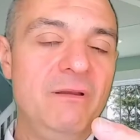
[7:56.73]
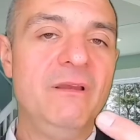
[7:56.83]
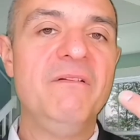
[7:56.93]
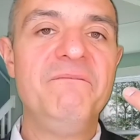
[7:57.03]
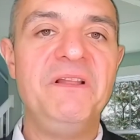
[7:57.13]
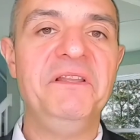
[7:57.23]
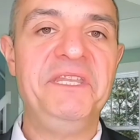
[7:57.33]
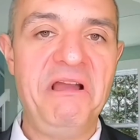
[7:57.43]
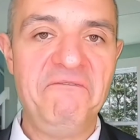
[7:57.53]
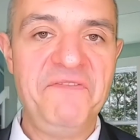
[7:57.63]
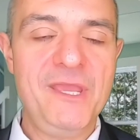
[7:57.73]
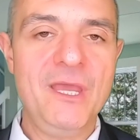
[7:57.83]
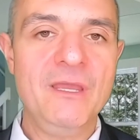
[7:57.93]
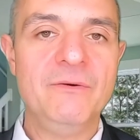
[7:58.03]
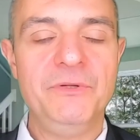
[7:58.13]
Philadelphia,
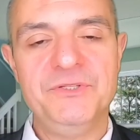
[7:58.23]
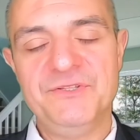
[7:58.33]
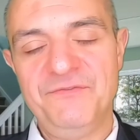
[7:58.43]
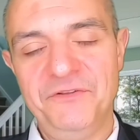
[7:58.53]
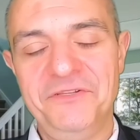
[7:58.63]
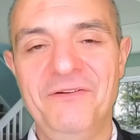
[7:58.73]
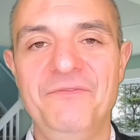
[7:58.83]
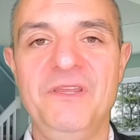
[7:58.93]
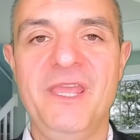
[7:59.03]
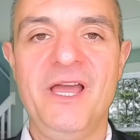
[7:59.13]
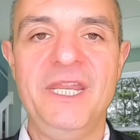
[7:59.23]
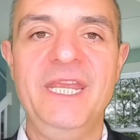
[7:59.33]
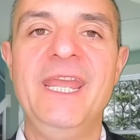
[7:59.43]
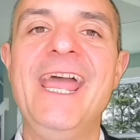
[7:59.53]
which is Philadelphia County, has